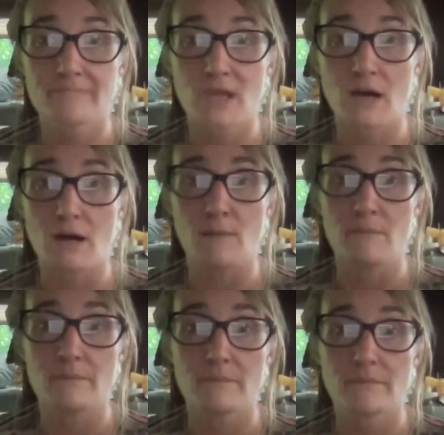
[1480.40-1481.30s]
I
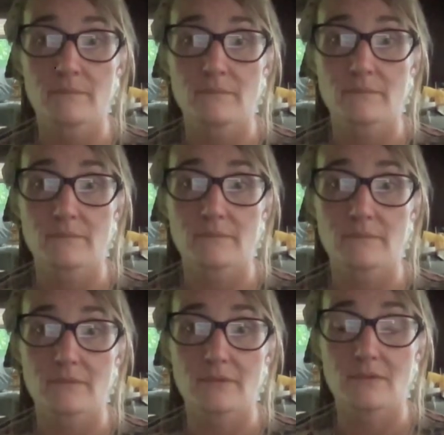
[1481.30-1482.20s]
don't
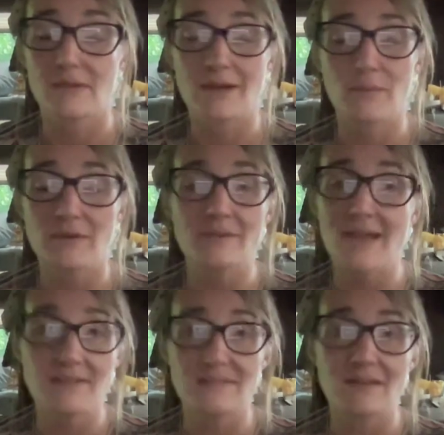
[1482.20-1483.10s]
want to hear
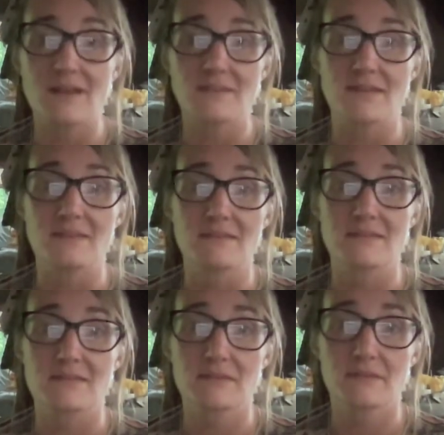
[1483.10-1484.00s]
nasty nonsense.